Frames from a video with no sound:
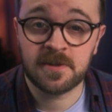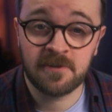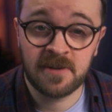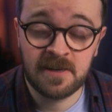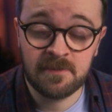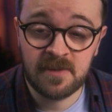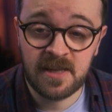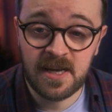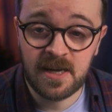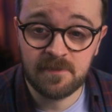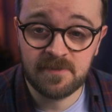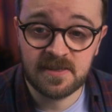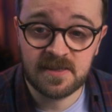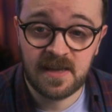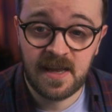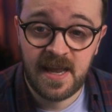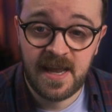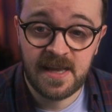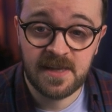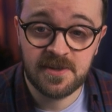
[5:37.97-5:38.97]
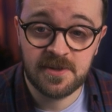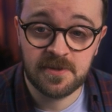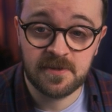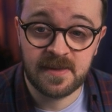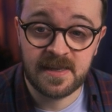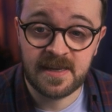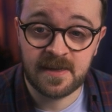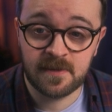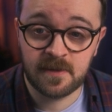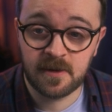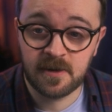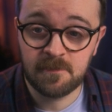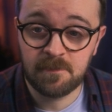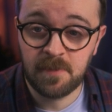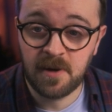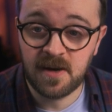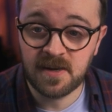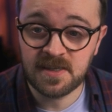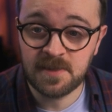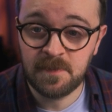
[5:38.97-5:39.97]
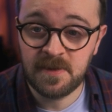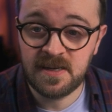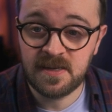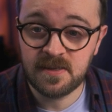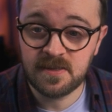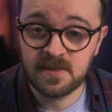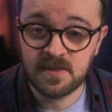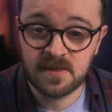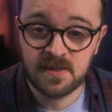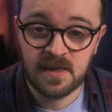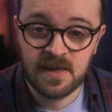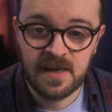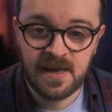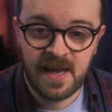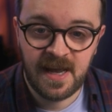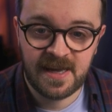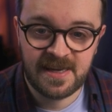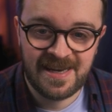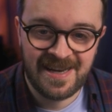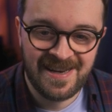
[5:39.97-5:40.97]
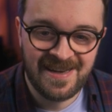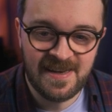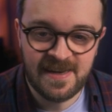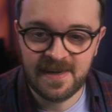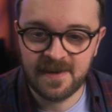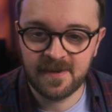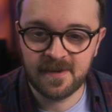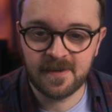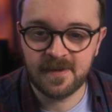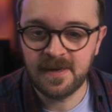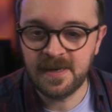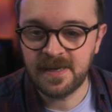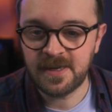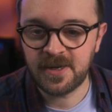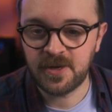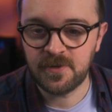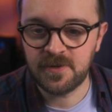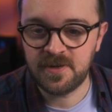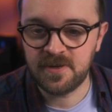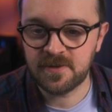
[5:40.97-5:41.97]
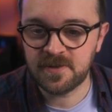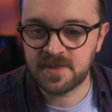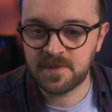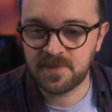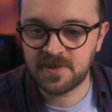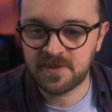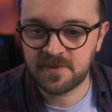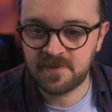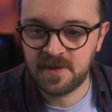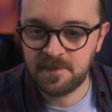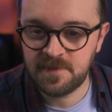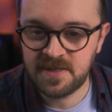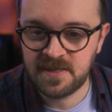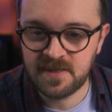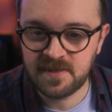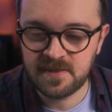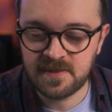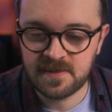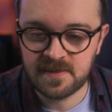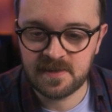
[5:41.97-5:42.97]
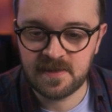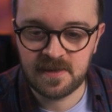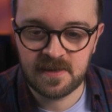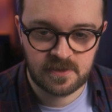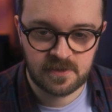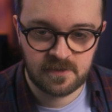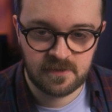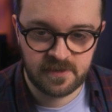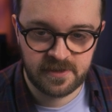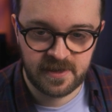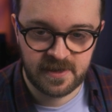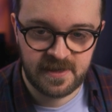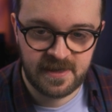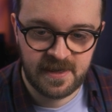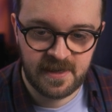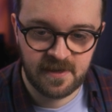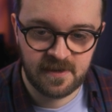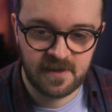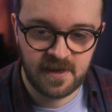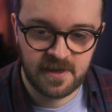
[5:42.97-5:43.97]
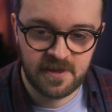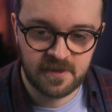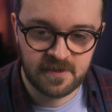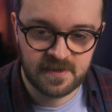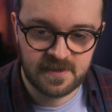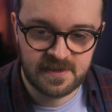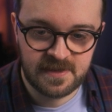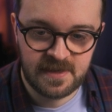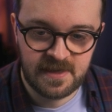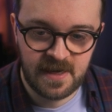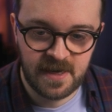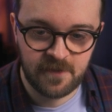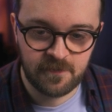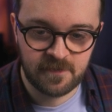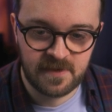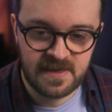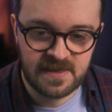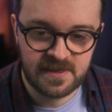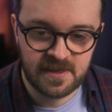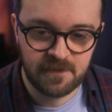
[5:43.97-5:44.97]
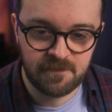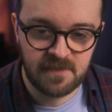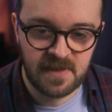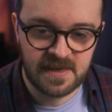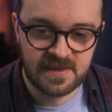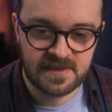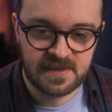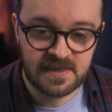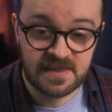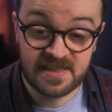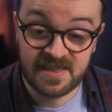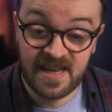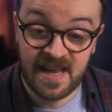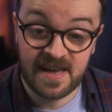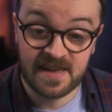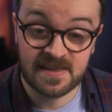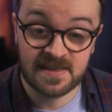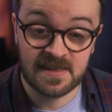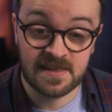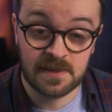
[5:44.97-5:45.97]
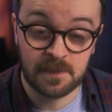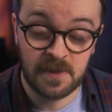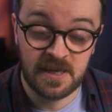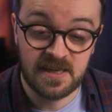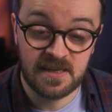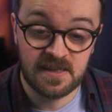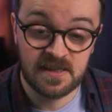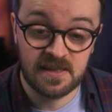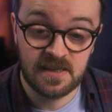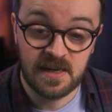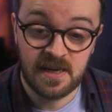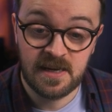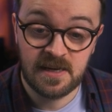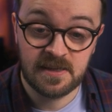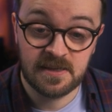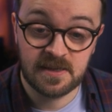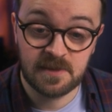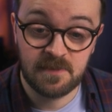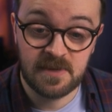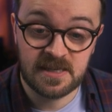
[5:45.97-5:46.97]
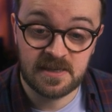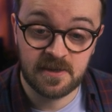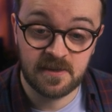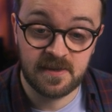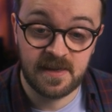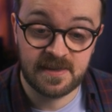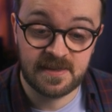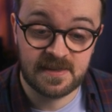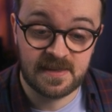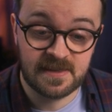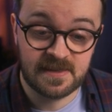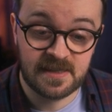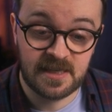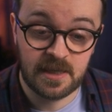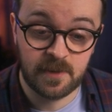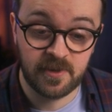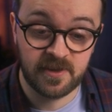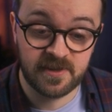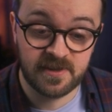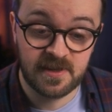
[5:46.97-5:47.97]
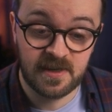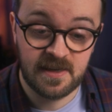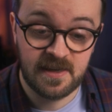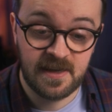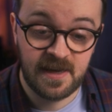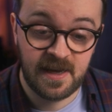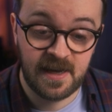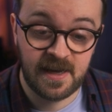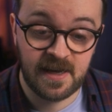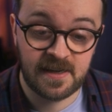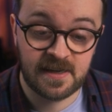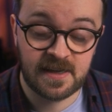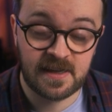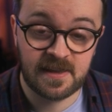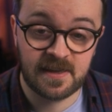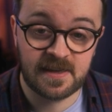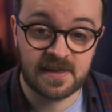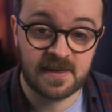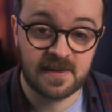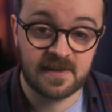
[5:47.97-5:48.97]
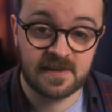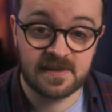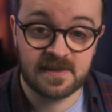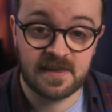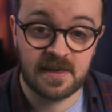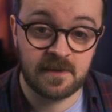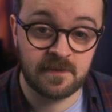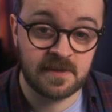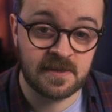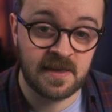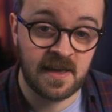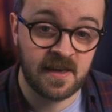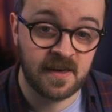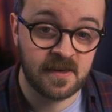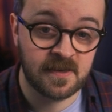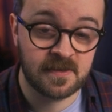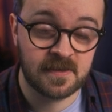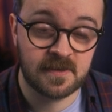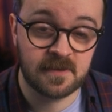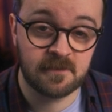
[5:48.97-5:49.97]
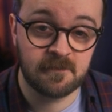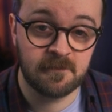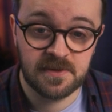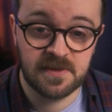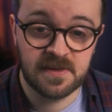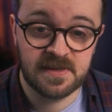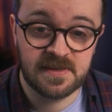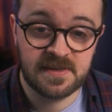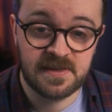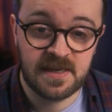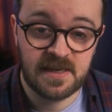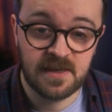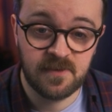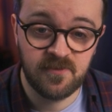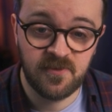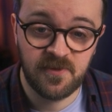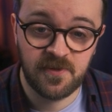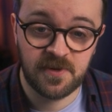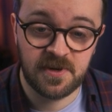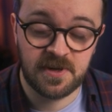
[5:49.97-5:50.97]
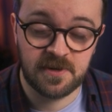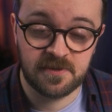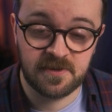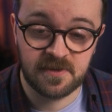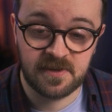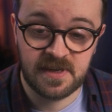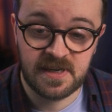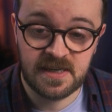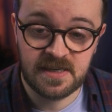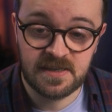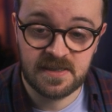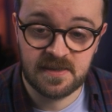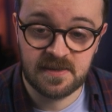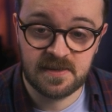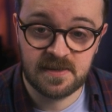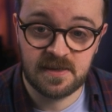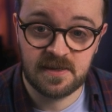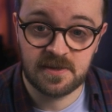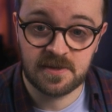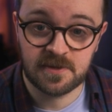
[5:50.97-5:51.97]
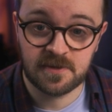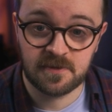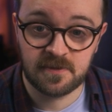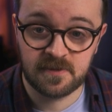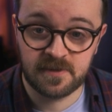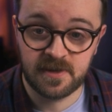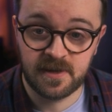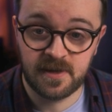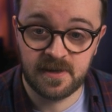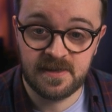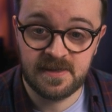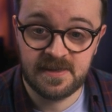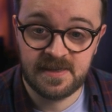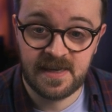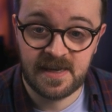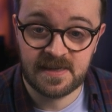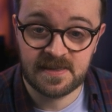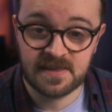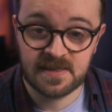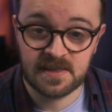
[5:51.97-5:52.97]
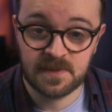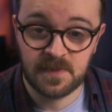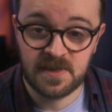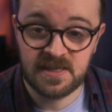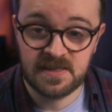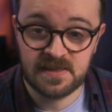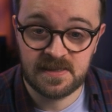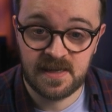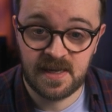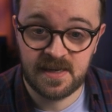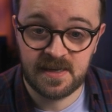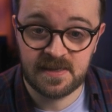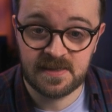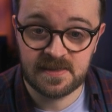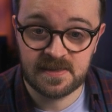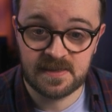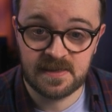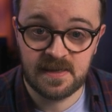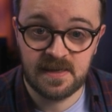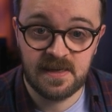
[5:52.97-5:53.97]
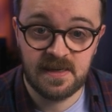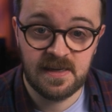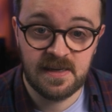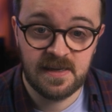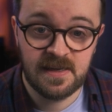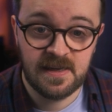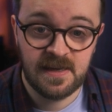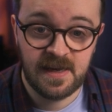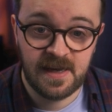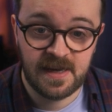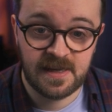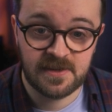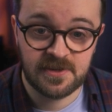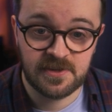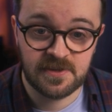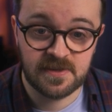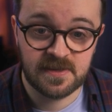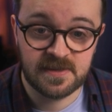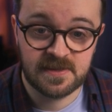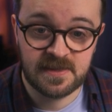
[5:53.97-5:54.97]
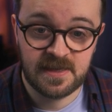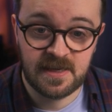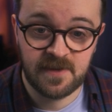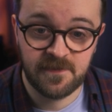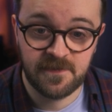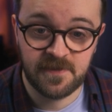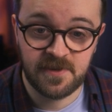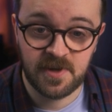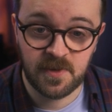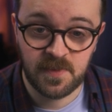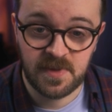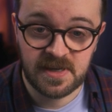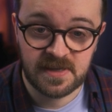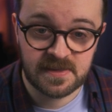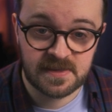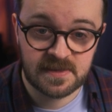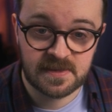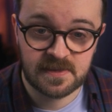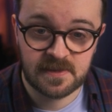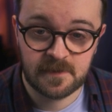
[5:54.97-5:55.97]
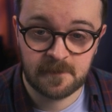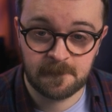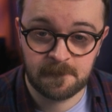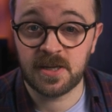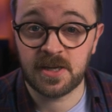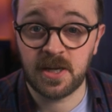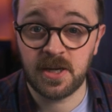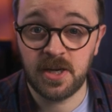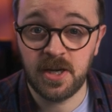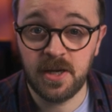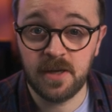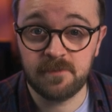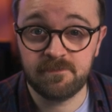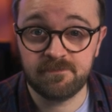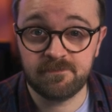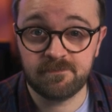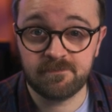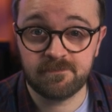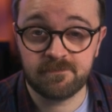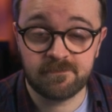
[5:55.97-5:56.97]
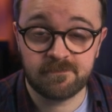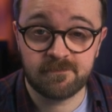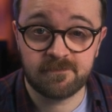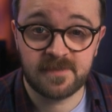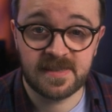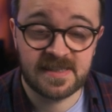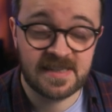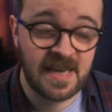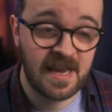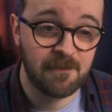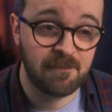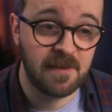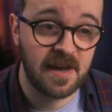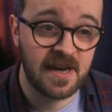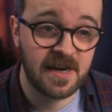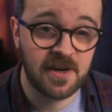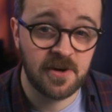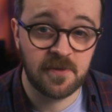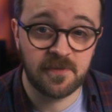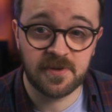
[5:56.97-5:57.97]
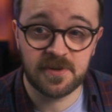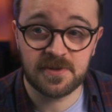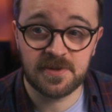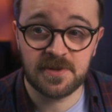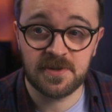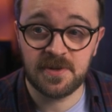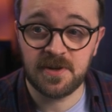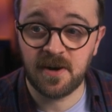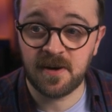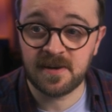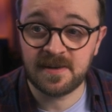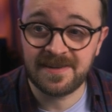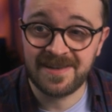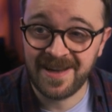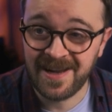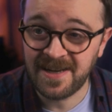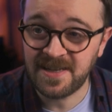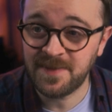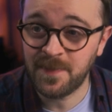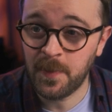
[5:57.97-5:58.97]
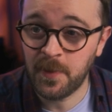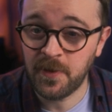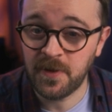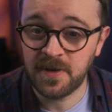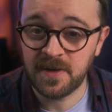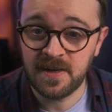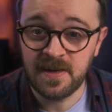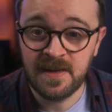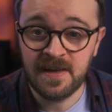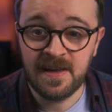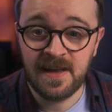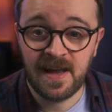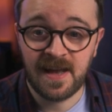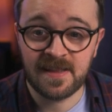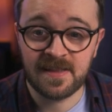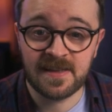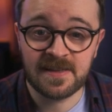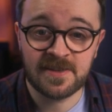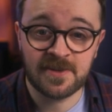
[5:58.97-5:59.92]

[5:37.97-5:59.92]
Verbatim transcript: Streamlabs, head to the alert box page and in here, go to your subscriptions, scroll down here, and you're gonna see a resub message text to speech. Just make sure that's disabled and click save settings. Do the same for your donations. You scroll down, text to speech settings, and do the same for your bits. Looking good. Let's get back over to our dashboard and